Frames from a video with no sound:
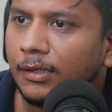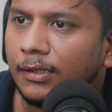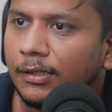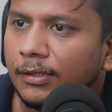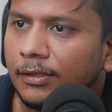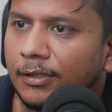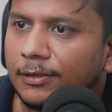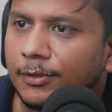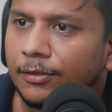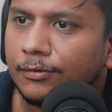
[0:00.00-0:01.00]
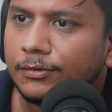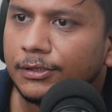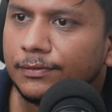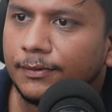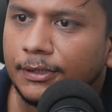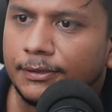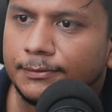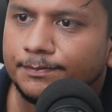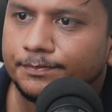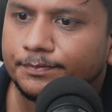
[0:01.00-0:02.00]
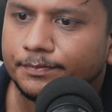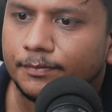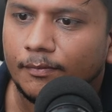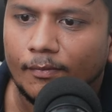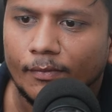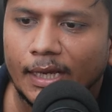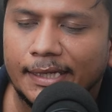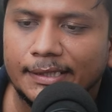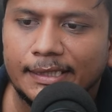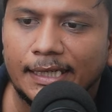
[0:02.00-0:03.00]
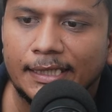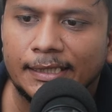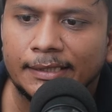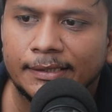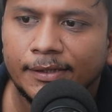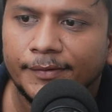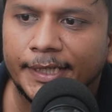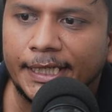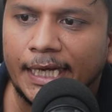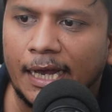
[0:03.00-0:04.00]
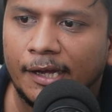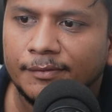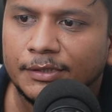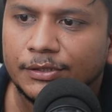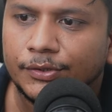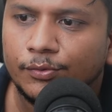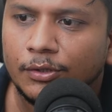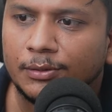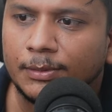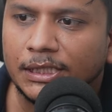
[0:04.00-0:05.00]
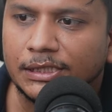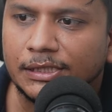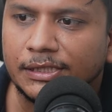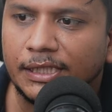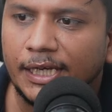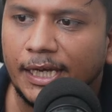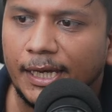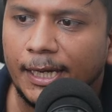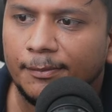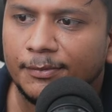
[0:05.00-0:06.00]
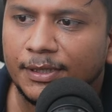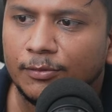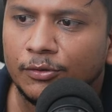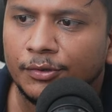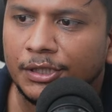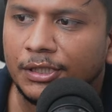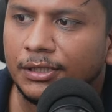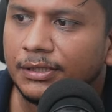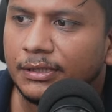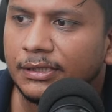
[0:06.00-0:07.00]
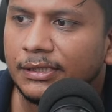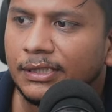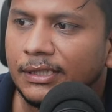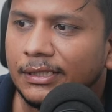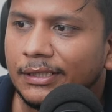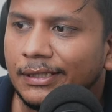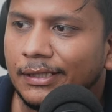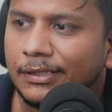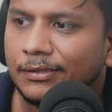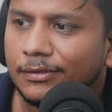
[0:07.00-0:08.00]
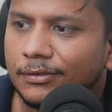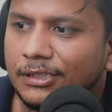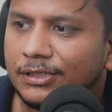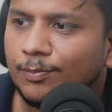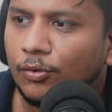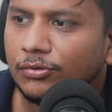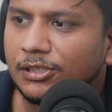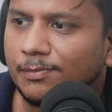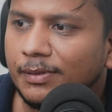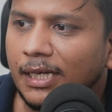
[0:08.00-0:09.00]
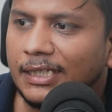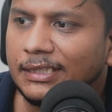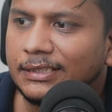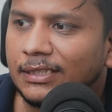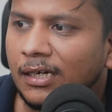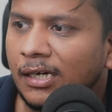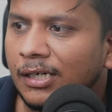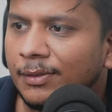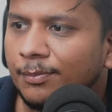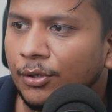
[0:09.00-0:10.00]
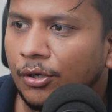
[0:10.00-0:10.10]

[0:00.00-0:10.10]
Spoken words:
Now let me close this one. Then we have this Cooler Master MWE. So these both supplies are bronze